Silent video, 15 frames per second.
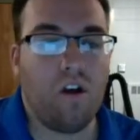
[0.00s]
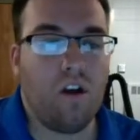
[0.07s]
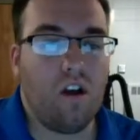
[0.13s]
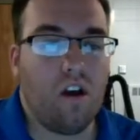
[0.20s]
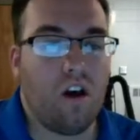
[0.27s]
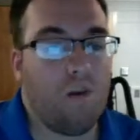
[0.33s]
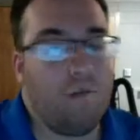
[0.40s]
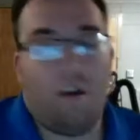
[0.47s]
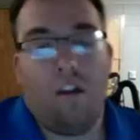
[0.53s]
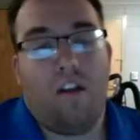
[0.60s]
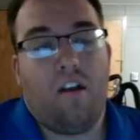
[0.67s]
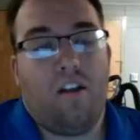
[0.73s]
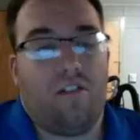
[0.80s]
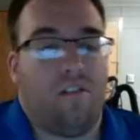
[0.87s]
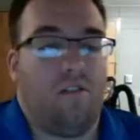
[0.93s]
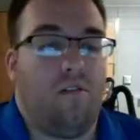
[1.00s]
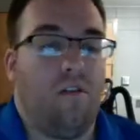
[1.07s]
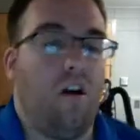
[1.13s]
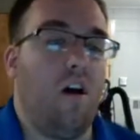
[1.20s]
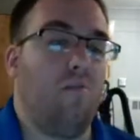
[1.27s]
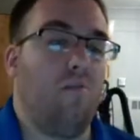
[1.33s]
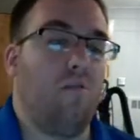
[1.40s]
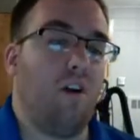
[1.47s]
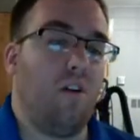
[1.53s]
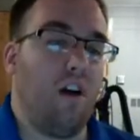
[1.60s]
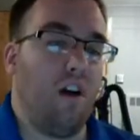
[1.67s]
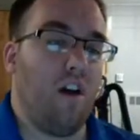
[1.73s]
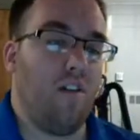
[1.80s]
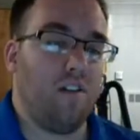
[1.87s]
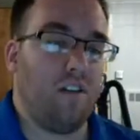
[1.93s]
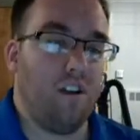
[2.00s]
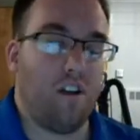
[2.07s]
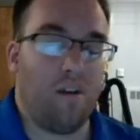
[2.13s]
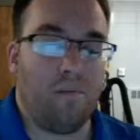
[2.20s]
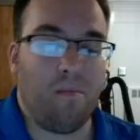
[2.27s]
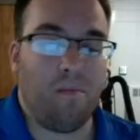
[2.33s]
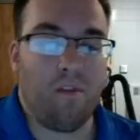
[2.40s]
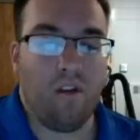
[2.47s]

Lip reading: and it doesn't. Just how I have it set up.